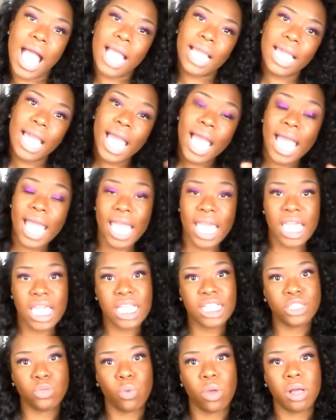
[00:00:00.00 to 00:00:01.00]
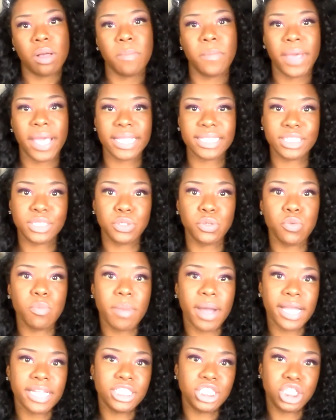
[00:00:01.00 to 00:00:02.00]
hi guys welcome back to
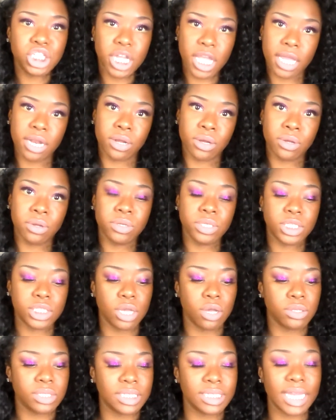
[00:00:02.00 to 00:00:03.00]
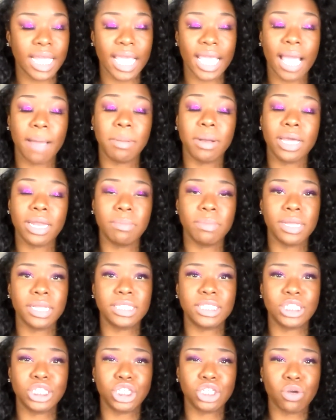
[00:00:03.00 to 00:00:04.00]
my channel so today I'm gonna
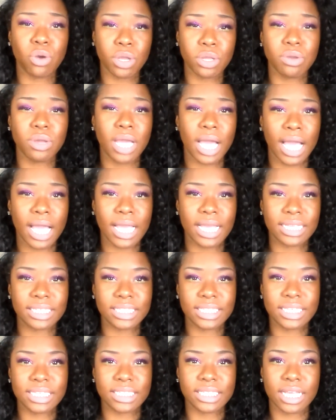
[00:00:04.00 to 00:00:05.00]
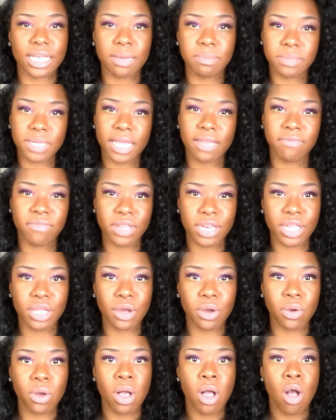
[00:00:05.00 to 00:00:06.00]
be showing you guys this update
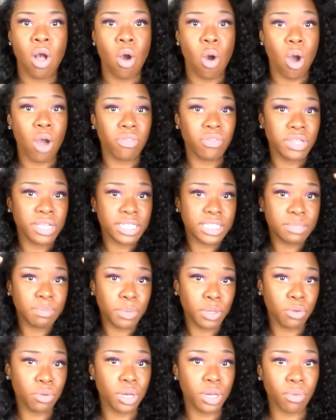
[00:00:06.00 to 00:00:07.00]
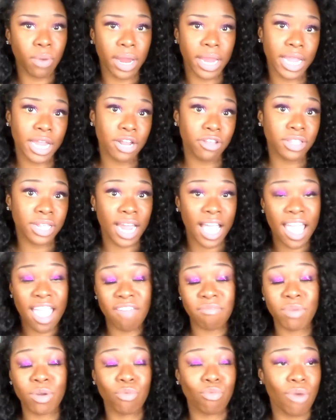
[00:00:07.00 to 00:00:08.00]
video on this beauty right here that I
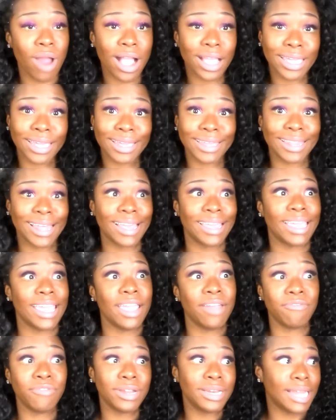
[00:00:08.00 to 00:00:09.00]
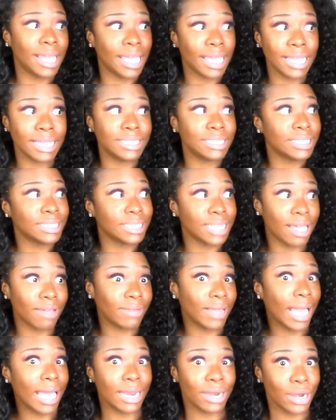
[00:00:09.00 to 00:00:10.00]
have been rocking like every day since
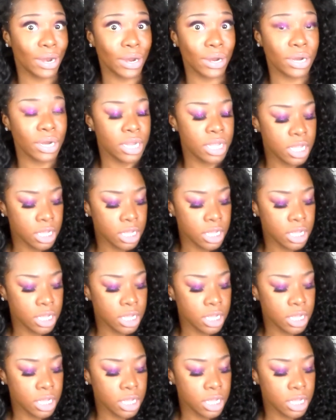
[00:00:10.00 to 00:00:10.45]
I've gotten her